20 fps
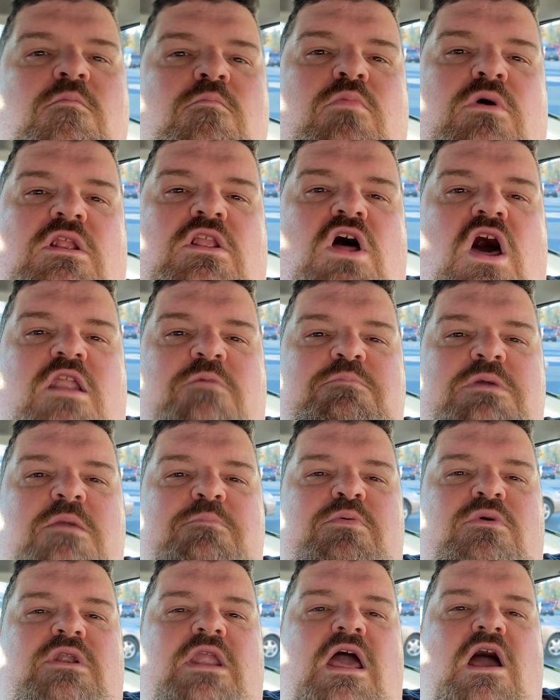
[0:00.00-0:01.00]
But a lot of
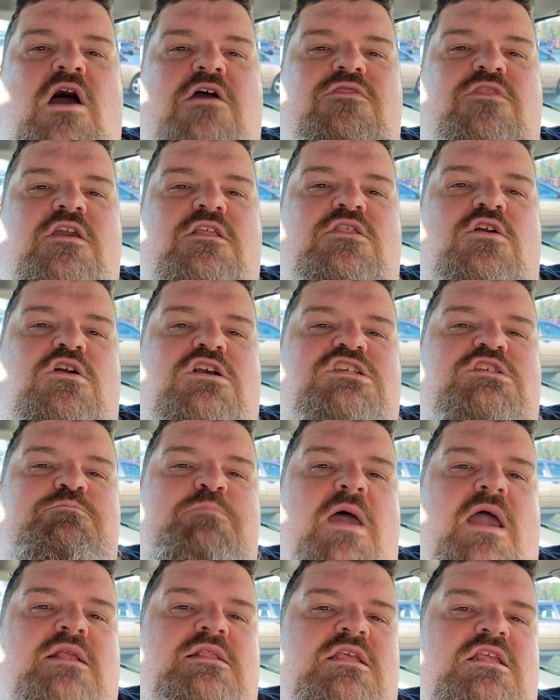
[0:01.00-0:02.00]
people now, I think they're
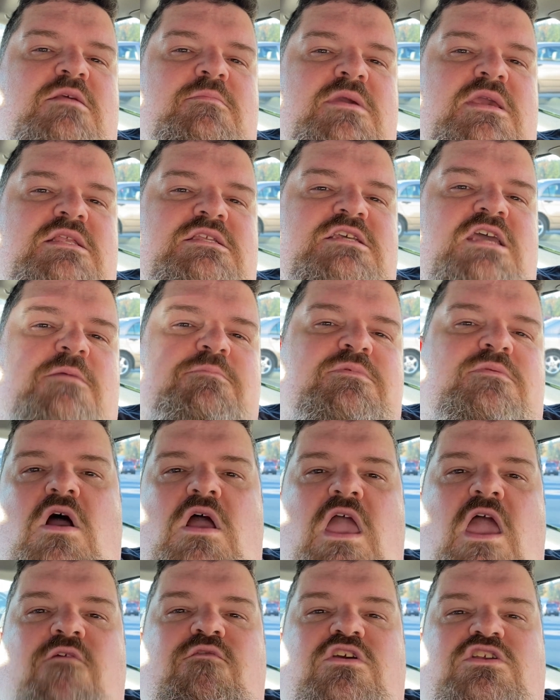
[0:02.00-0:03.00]
expecting to be tipped
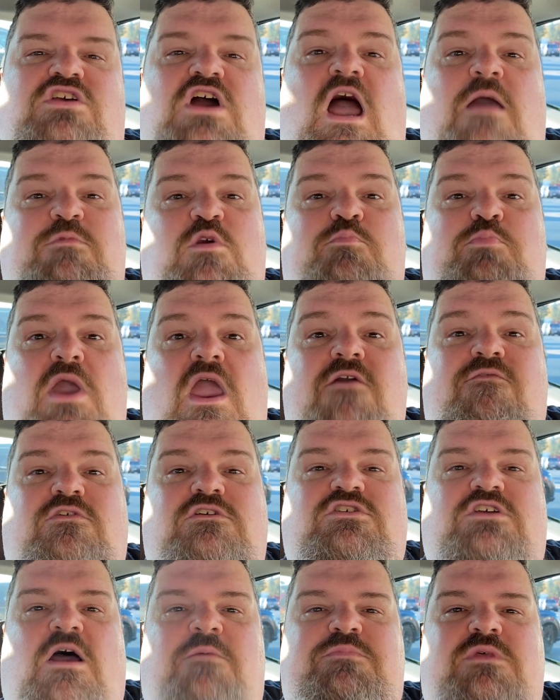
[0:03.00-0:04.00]
every time you pay for
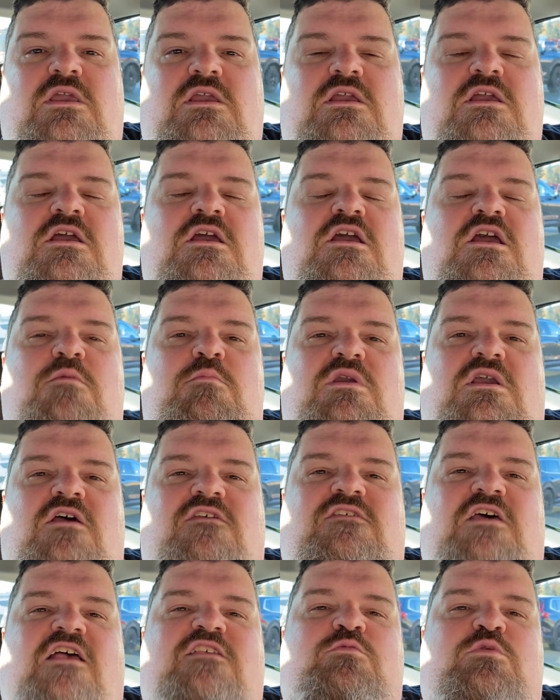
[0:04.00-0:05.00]
something
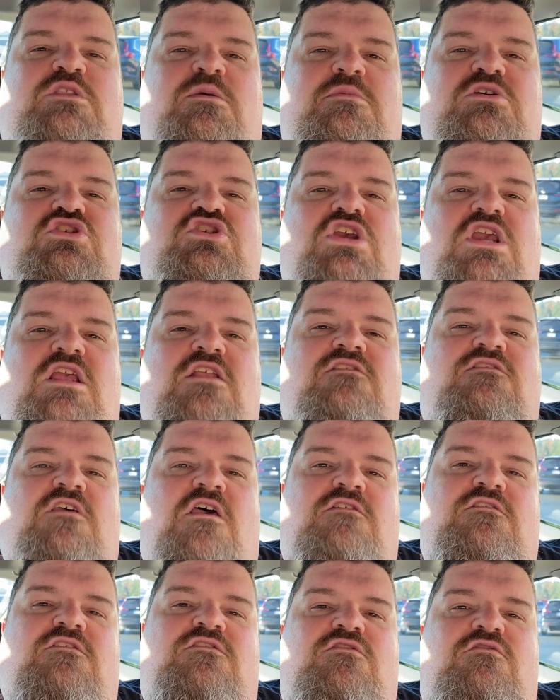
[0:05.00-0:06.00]
because that's what the machine
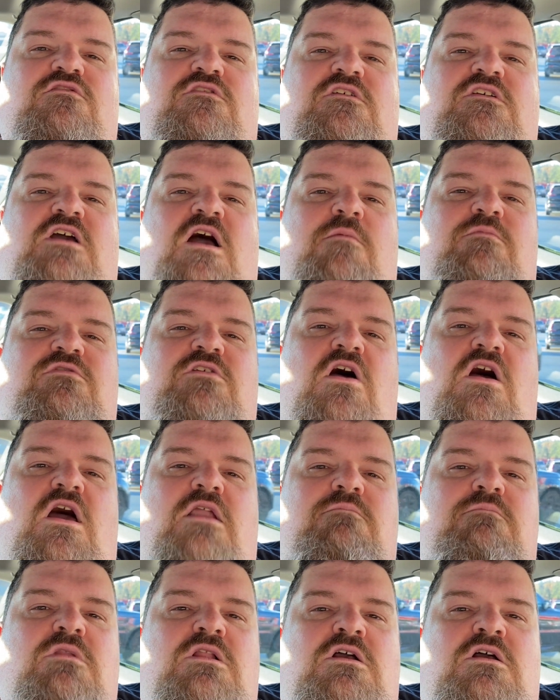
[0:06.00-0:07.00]
says as soon as it comes
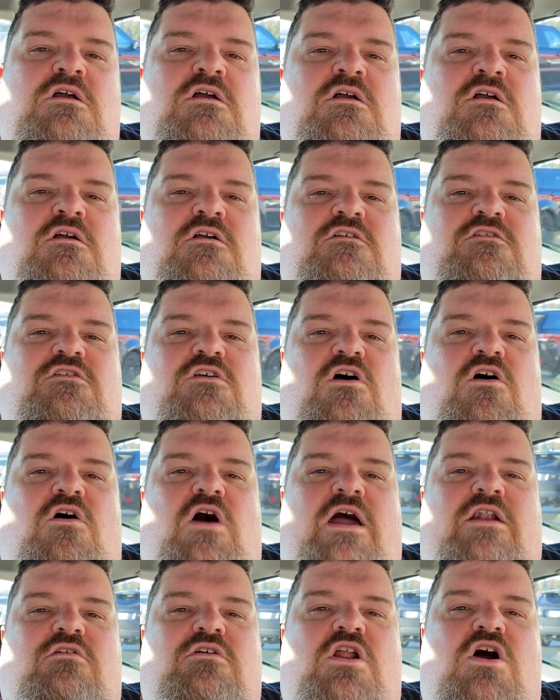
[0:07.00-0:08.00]
on. So
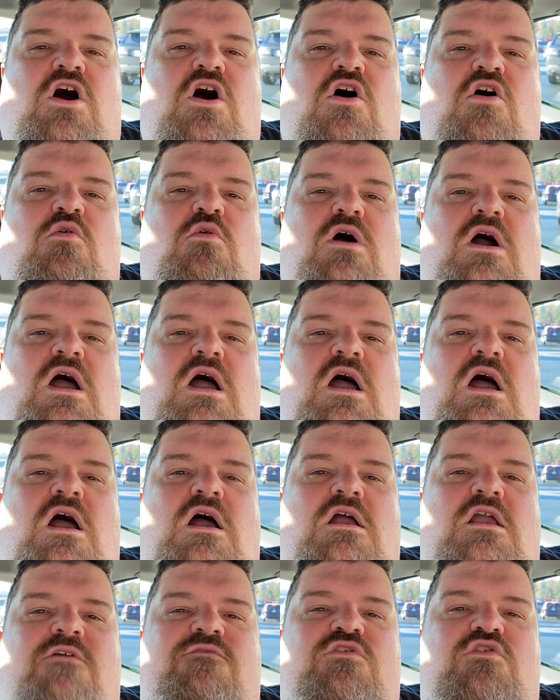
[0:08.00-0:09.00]
I don't know
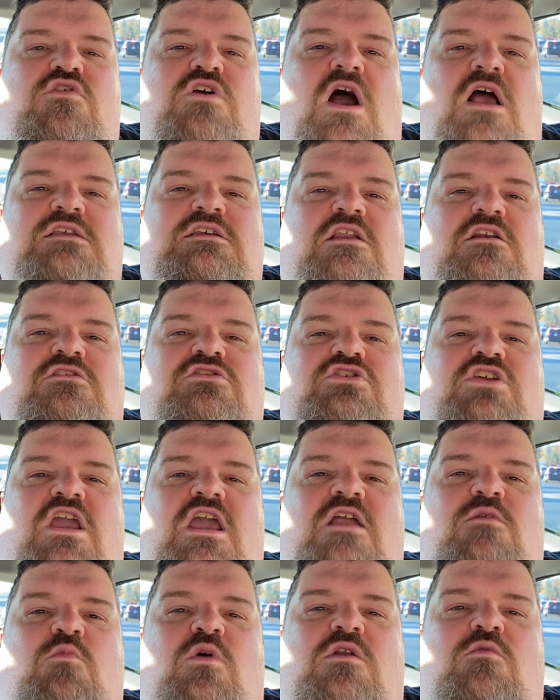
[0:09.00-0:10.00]
uh, if you guys
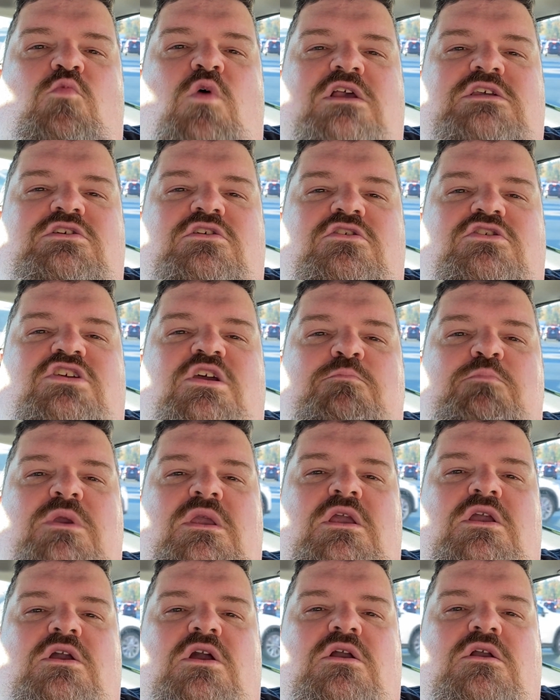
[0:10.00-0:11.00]
understand what Western
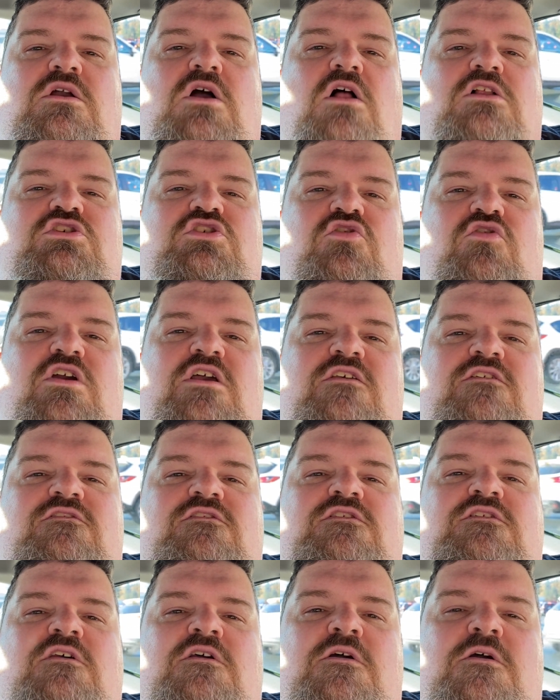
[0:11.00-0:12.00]
tipping culture
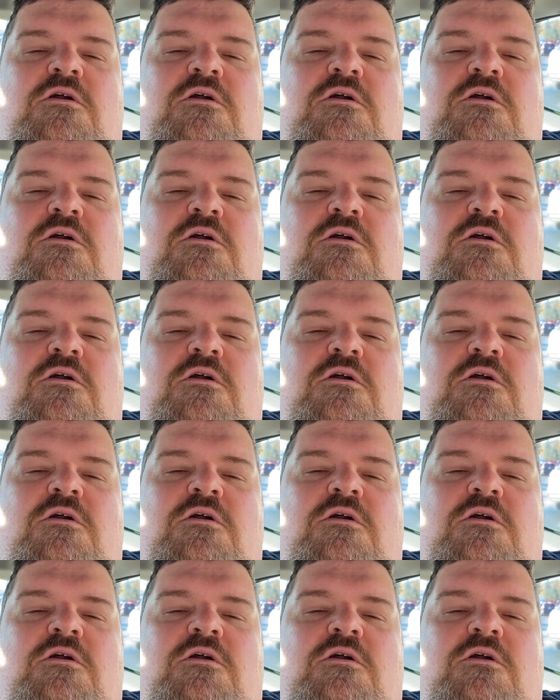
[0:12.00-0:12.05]
is,